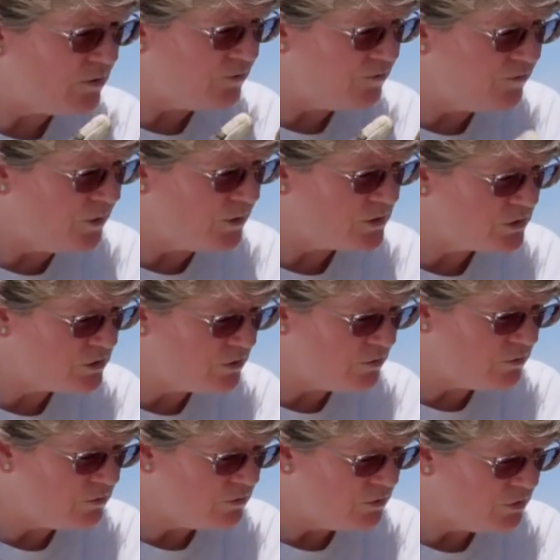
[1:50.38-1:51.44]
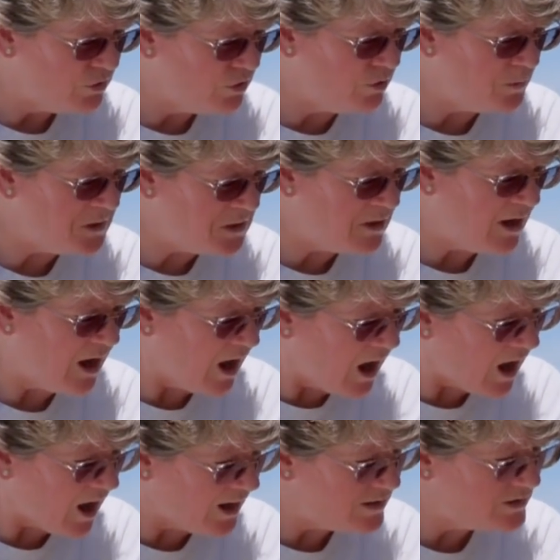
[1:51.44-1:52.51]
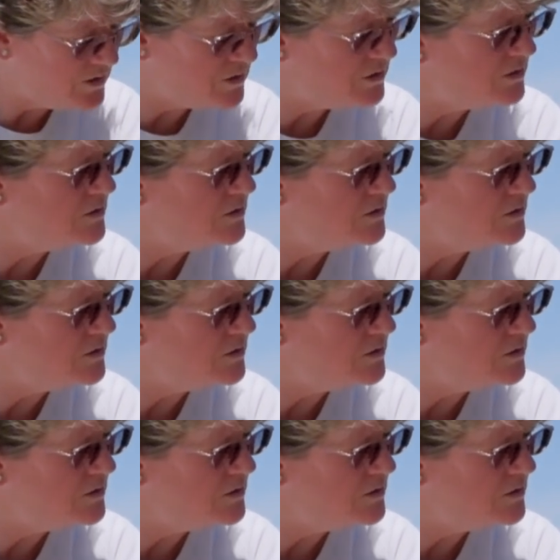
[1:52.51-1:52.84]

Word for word: the first human eyes